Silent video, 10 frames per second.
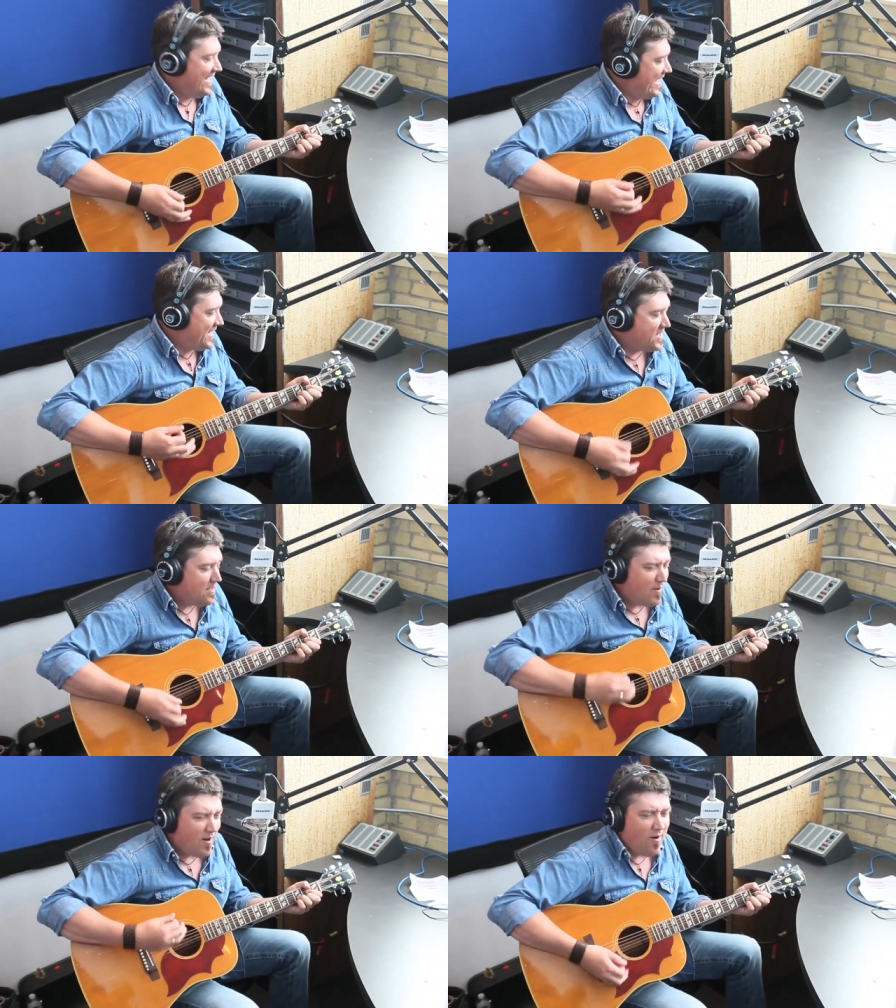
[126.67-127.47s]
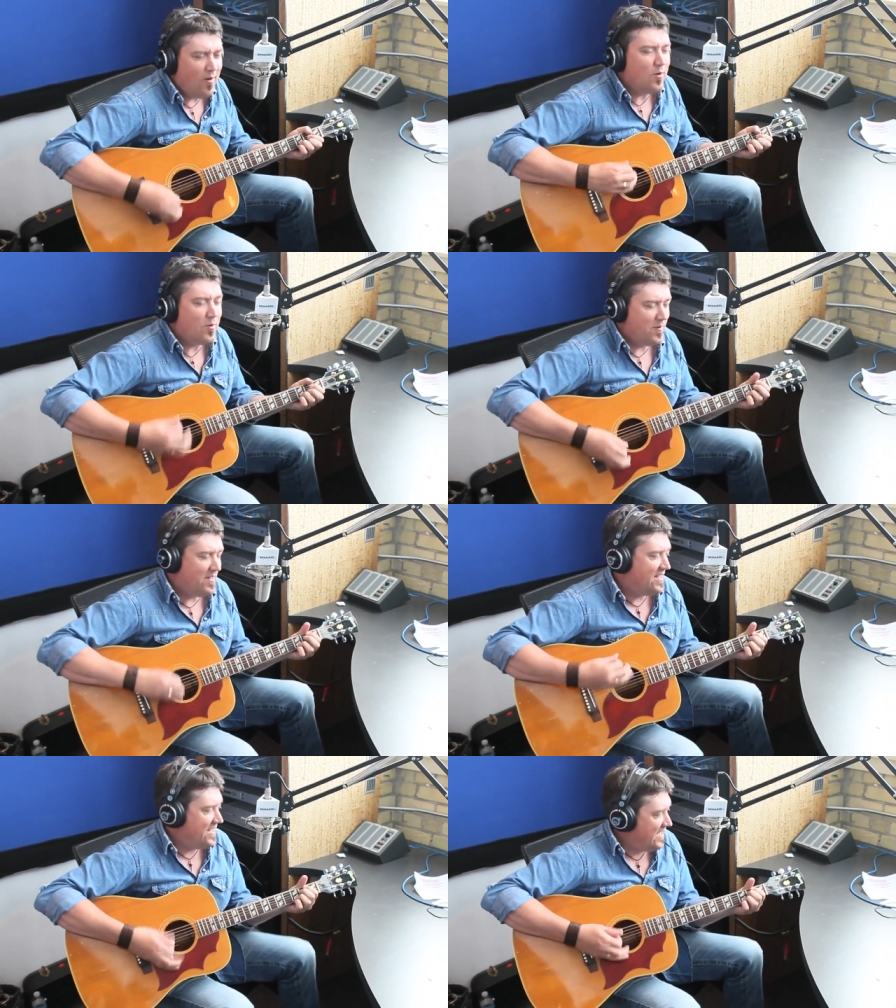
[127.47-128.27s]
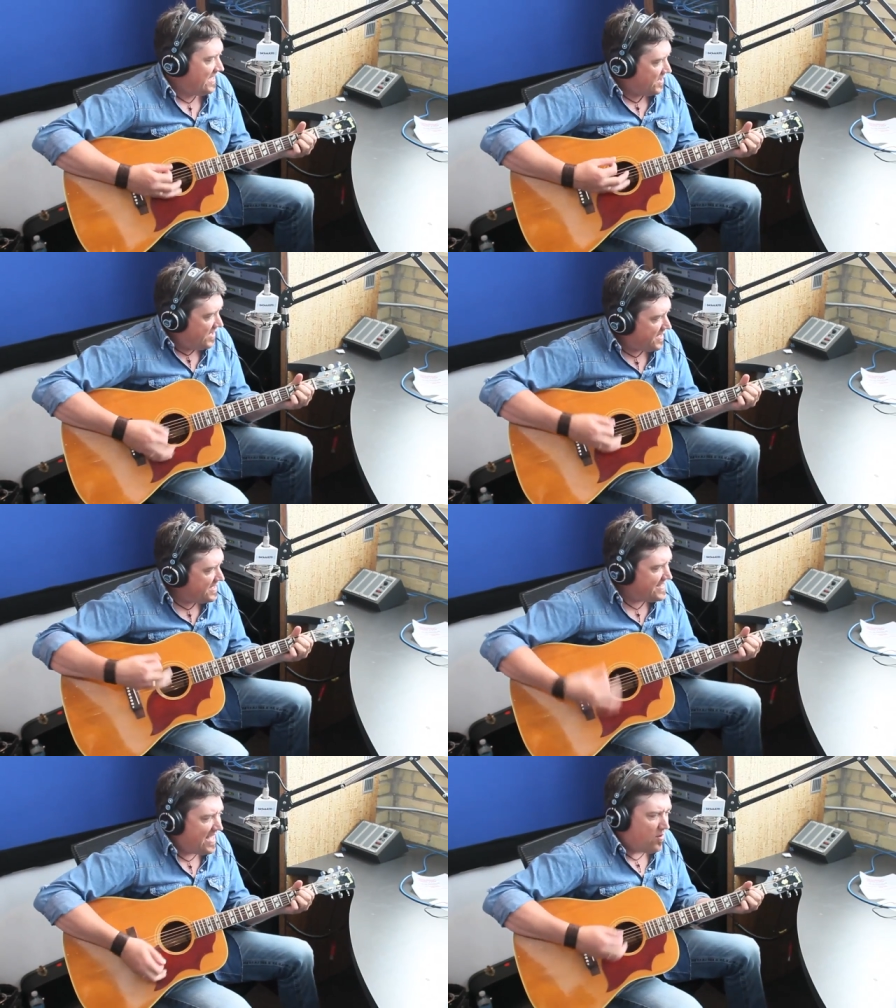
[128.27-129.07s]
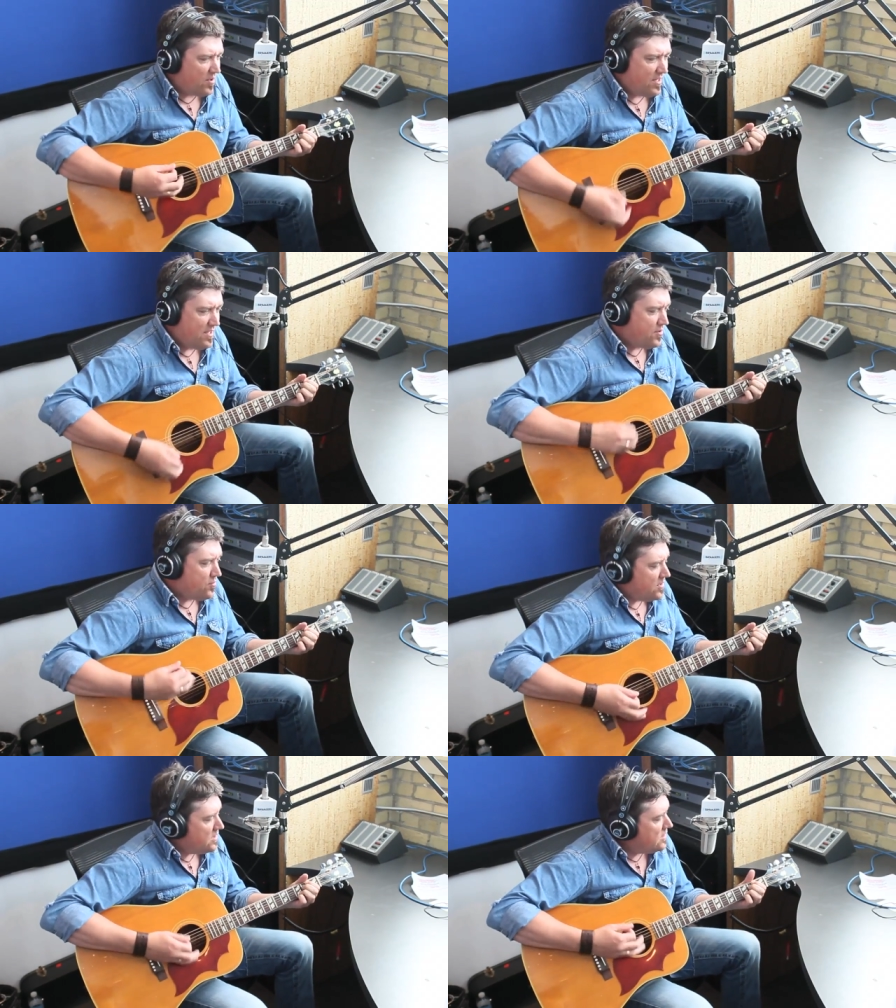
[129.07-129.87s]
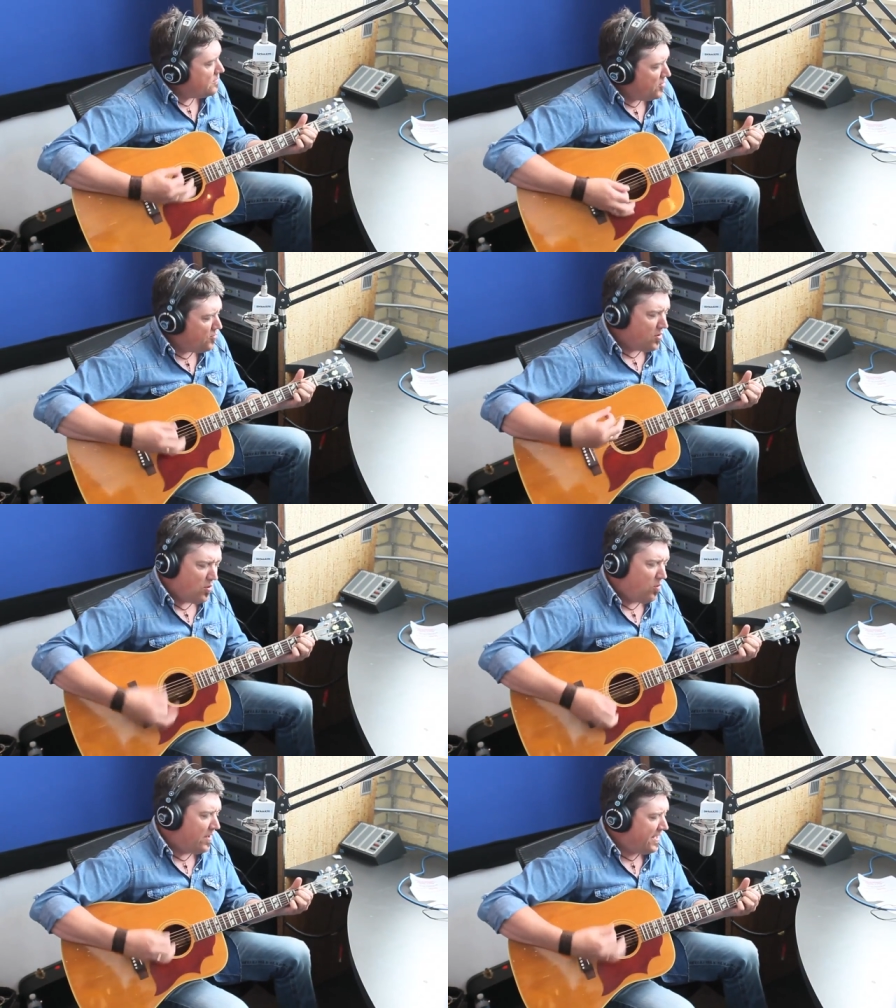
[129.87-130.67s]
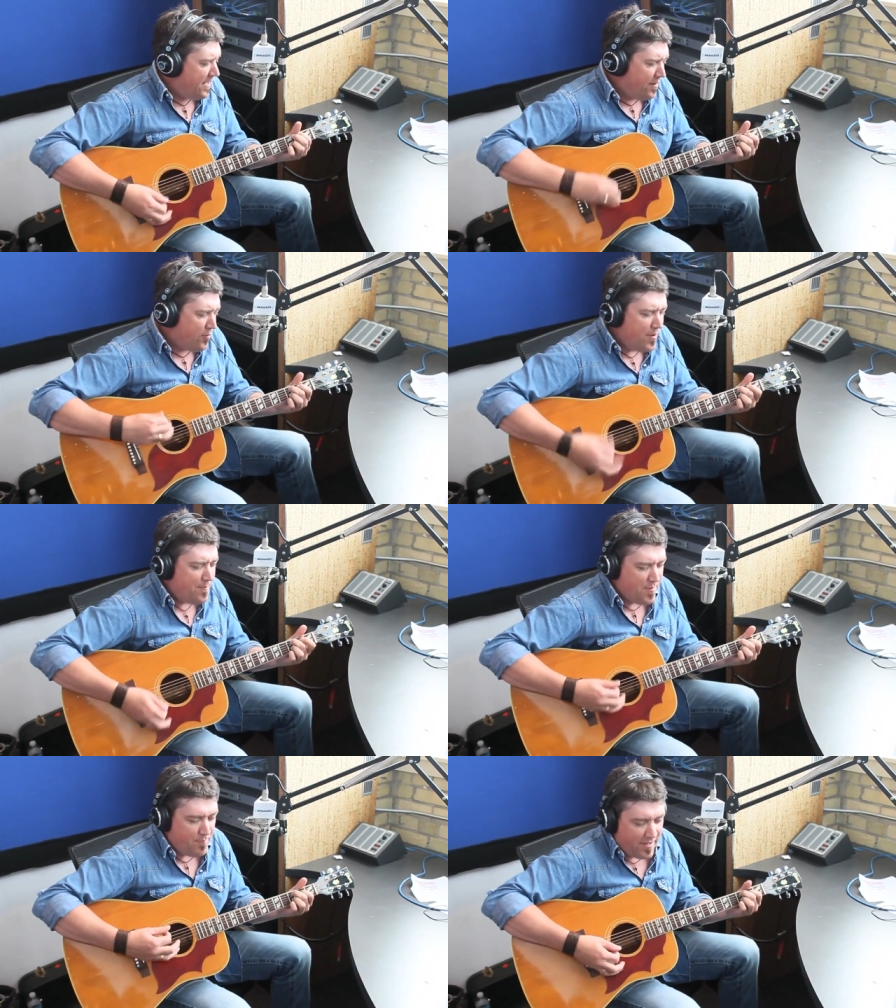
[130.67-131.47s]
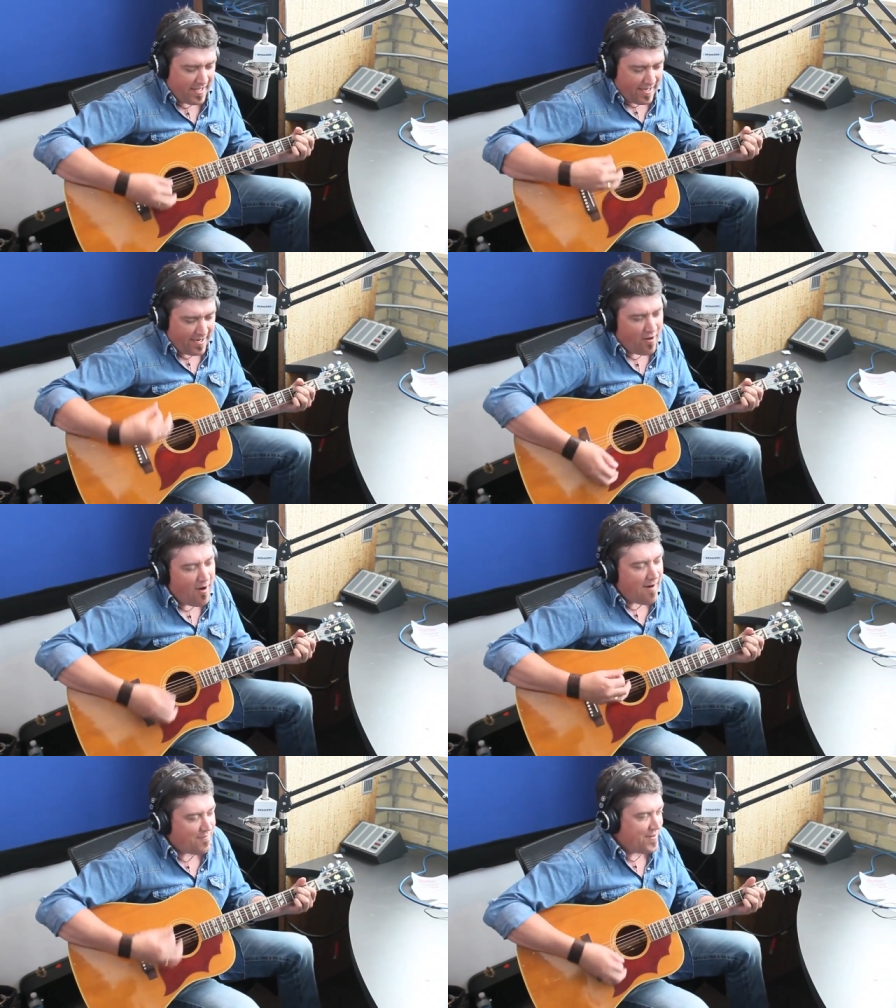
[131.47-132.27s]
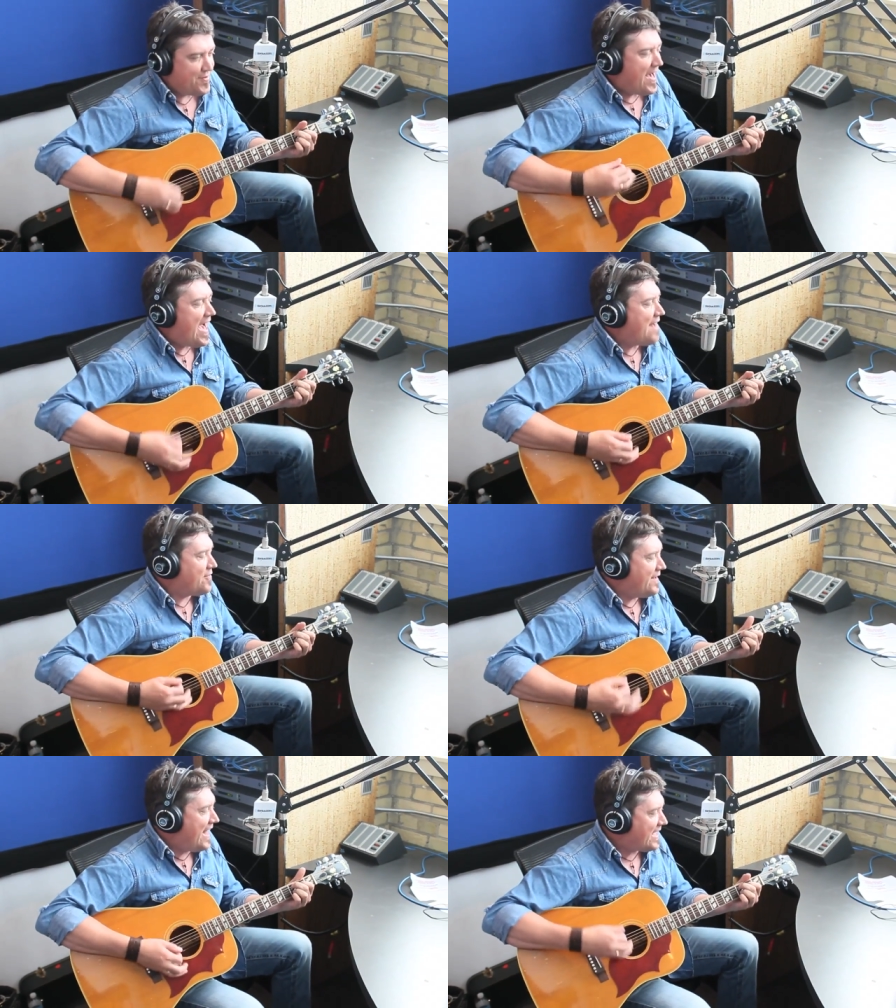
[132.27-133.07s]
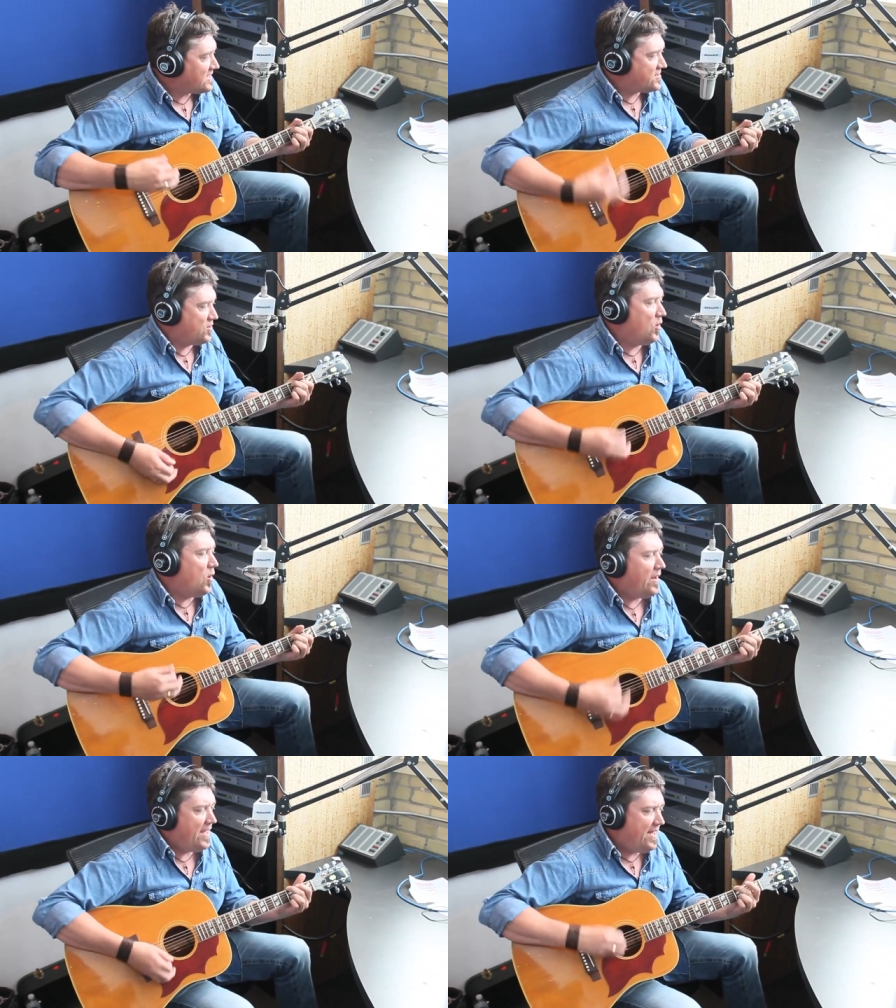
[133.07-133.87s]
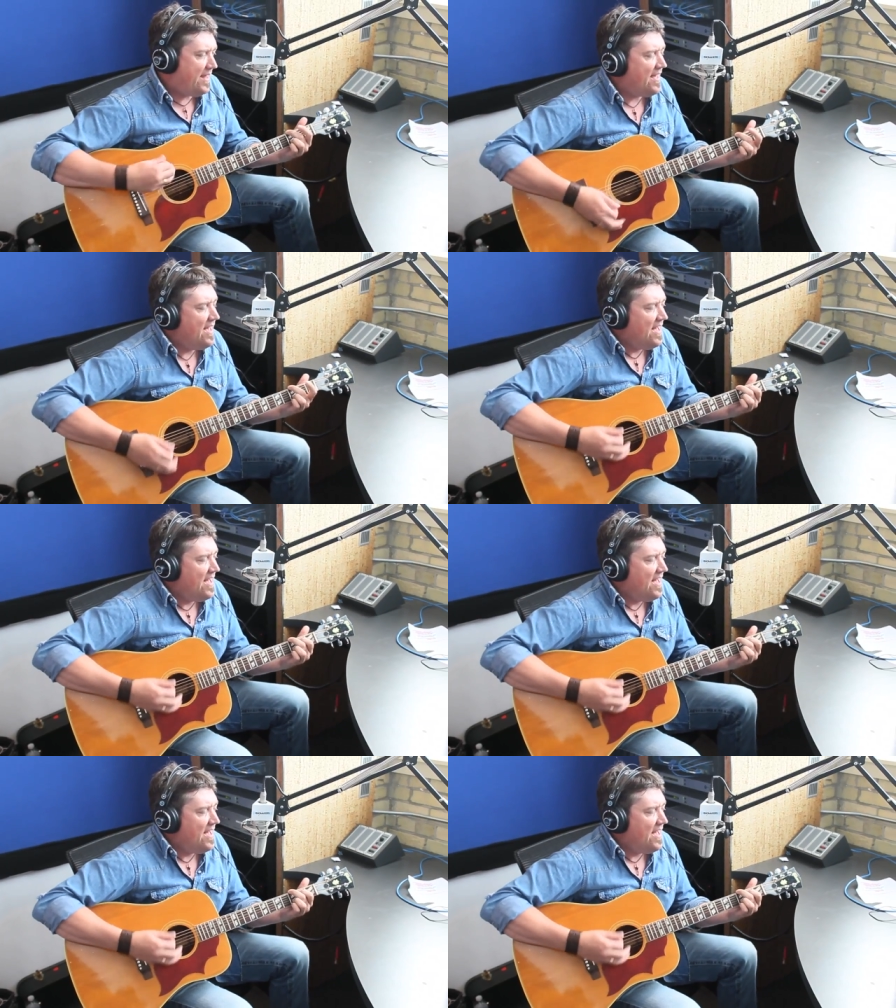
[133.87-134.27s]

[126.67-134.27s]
Hey, come on. Kick it down and get the rubber rolling. Rip the plate off and drive it like you stole it.